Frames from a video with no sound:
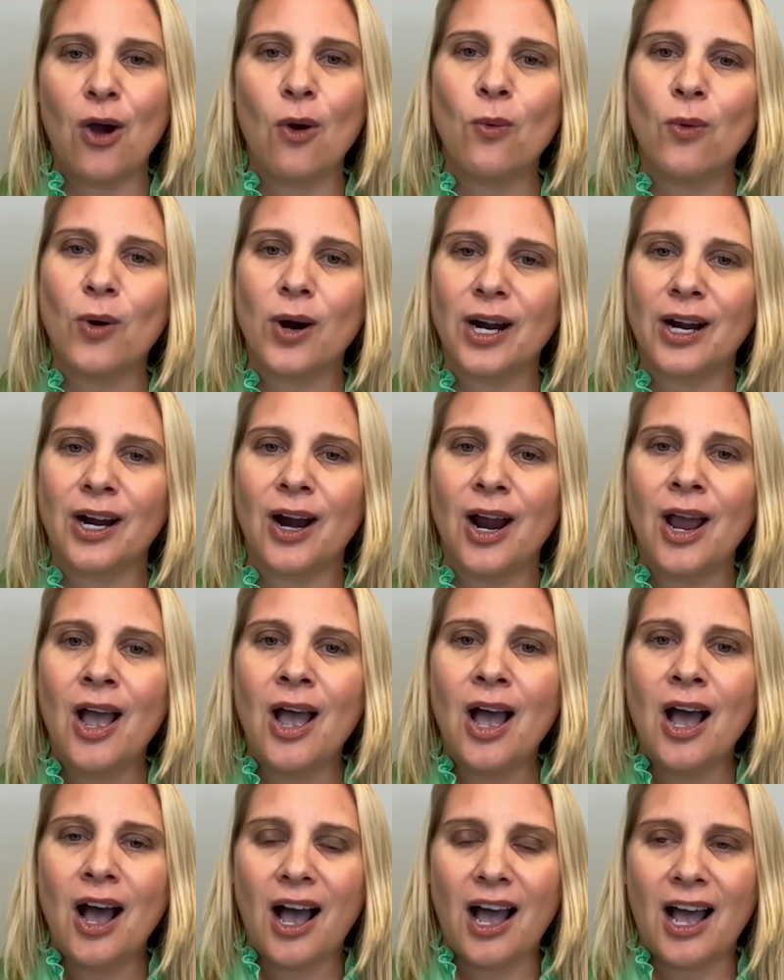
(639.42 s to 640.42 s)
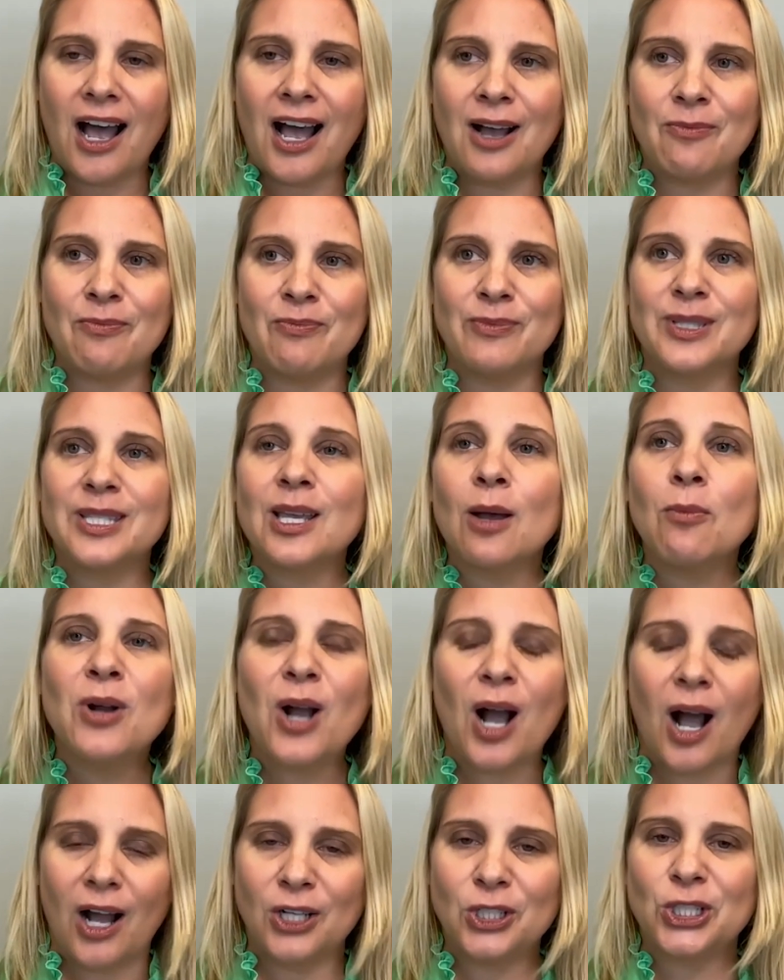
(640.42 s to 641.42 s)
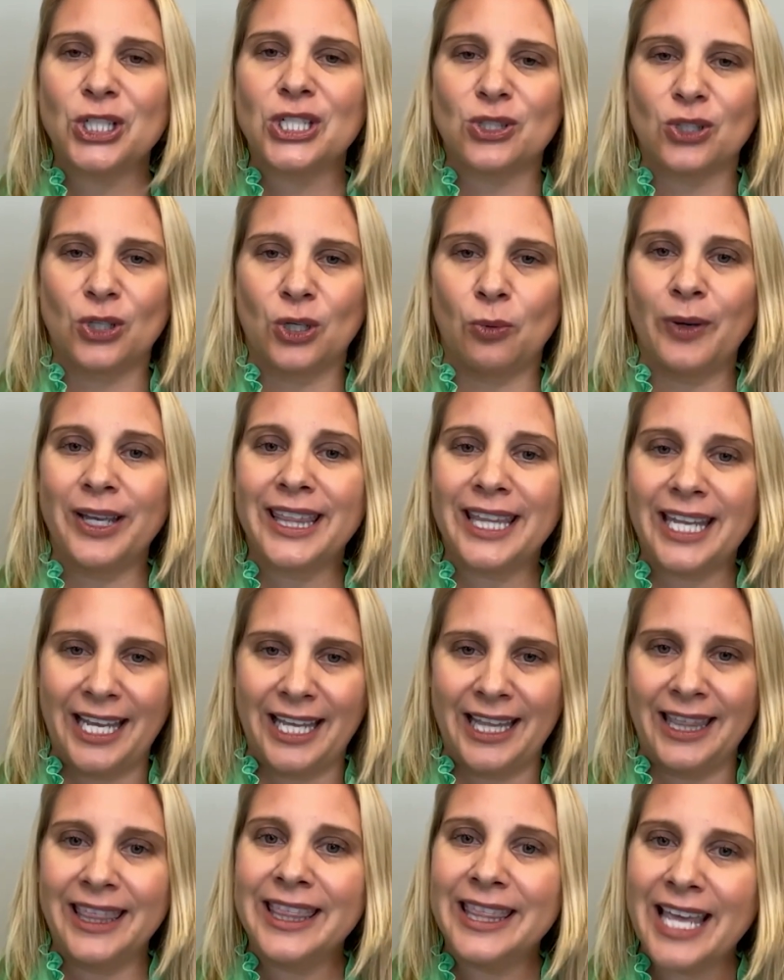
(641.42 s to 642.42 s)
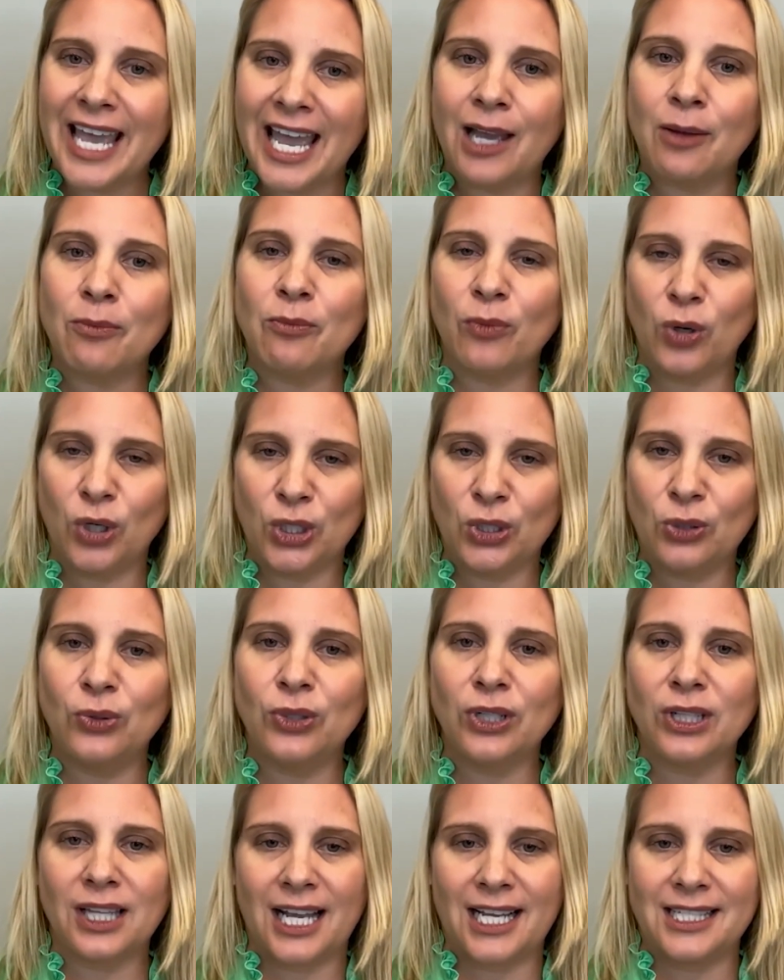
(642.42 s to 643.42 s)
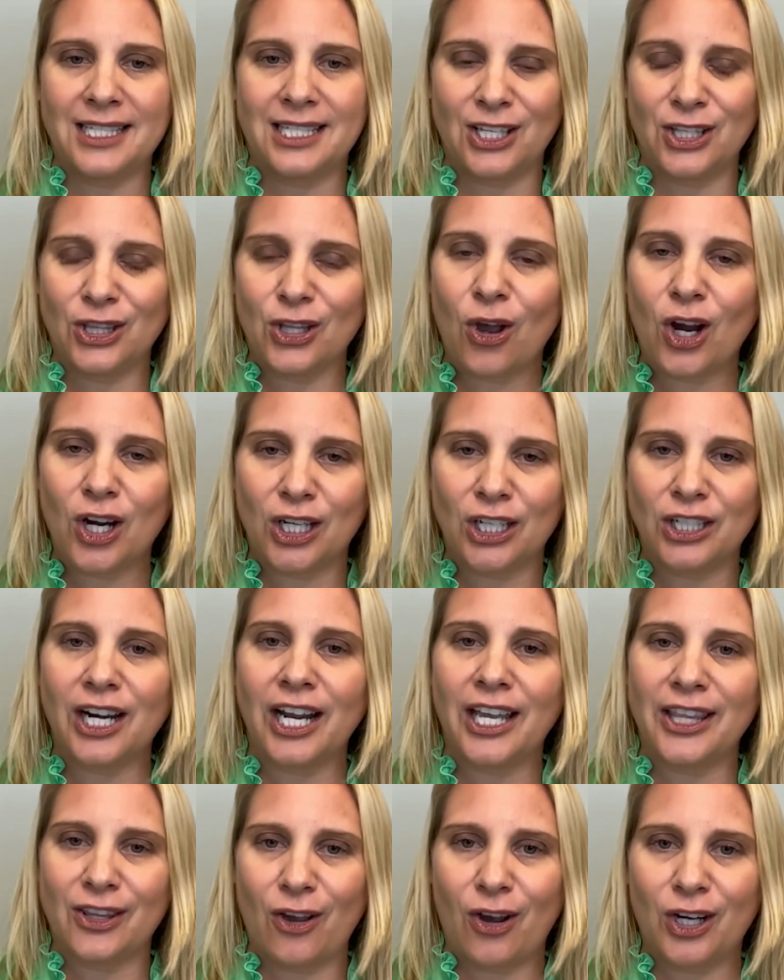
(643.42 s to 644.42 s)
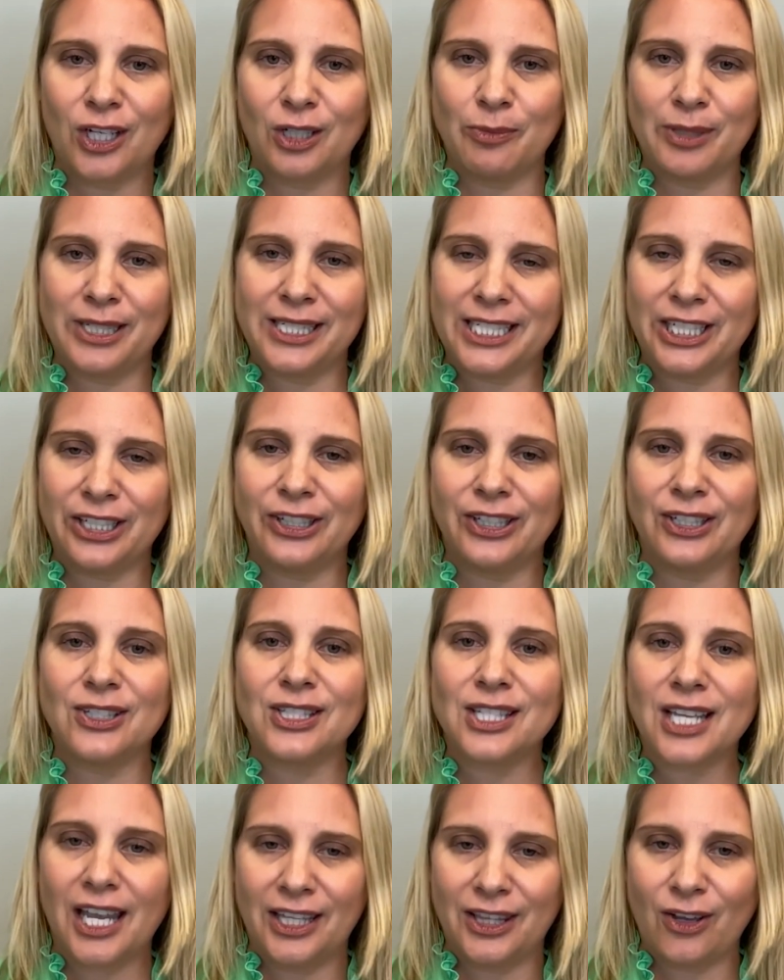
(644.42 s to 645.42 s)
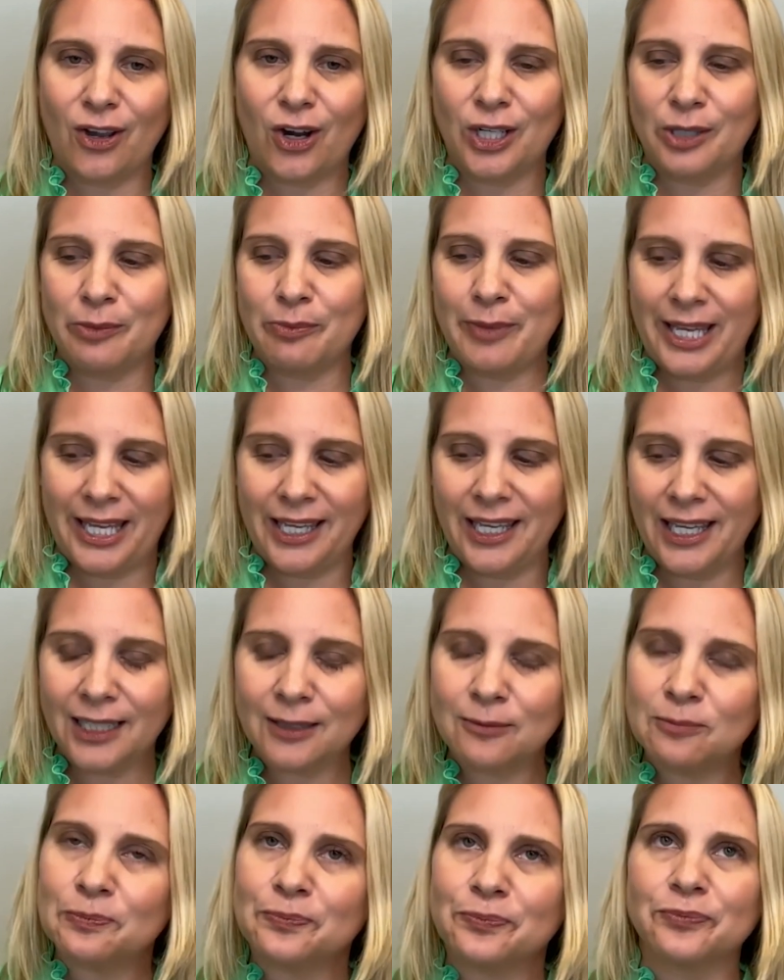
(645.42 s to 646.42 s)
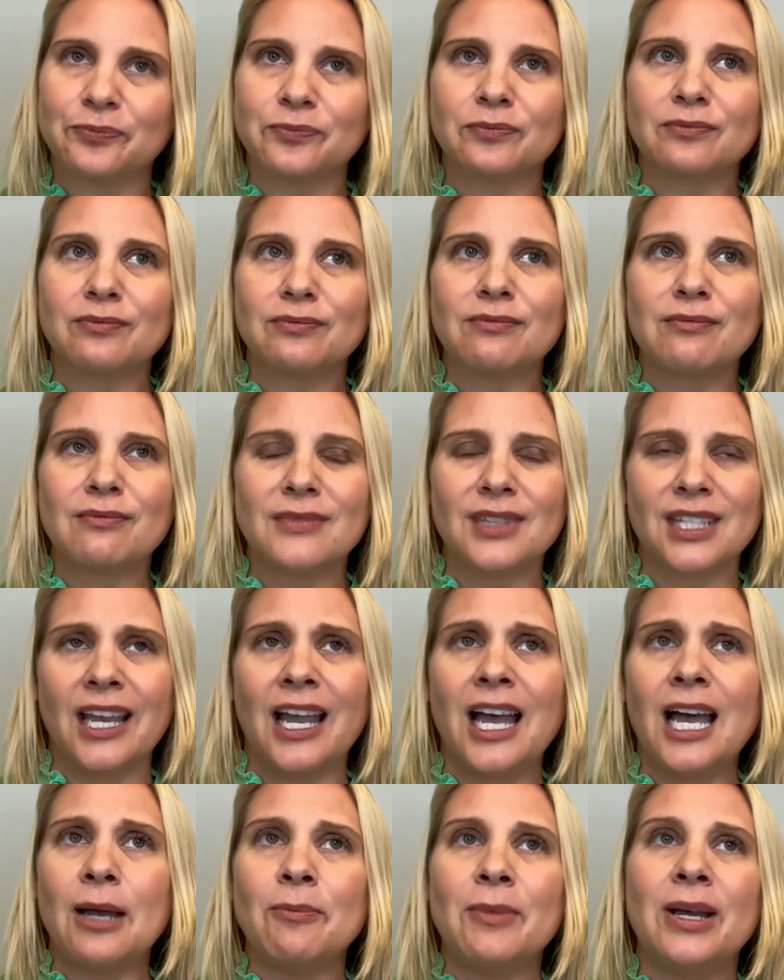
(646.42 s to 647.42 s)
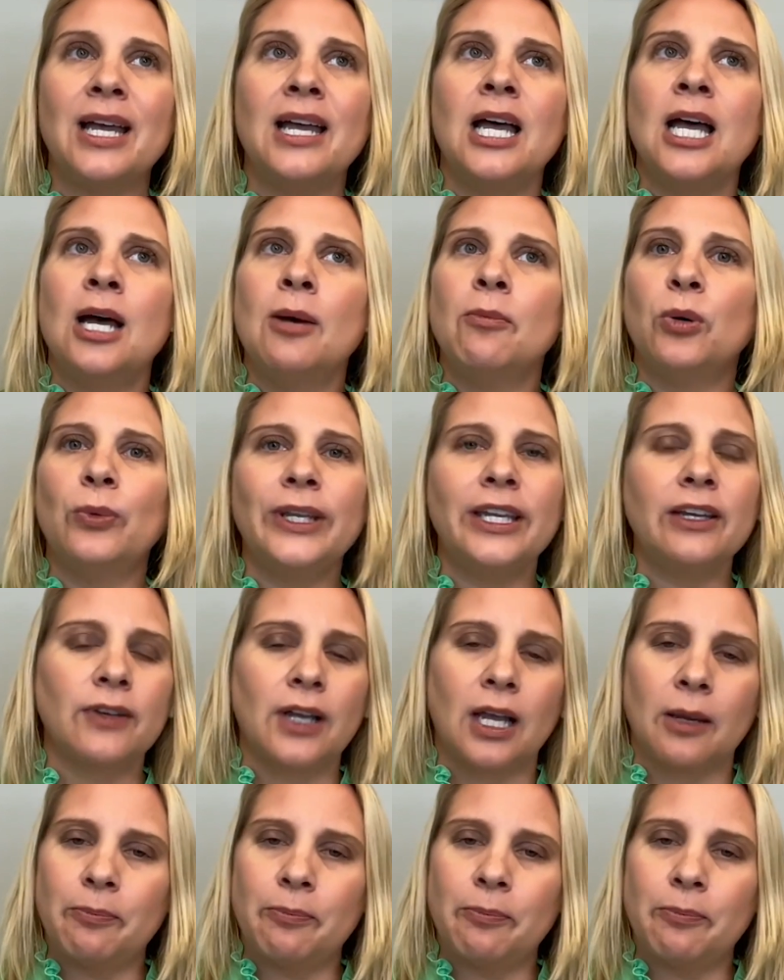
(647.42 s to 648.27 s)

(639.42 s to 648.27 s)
were subconscious or within them, utilizing the art and the art materials and the art making. But we have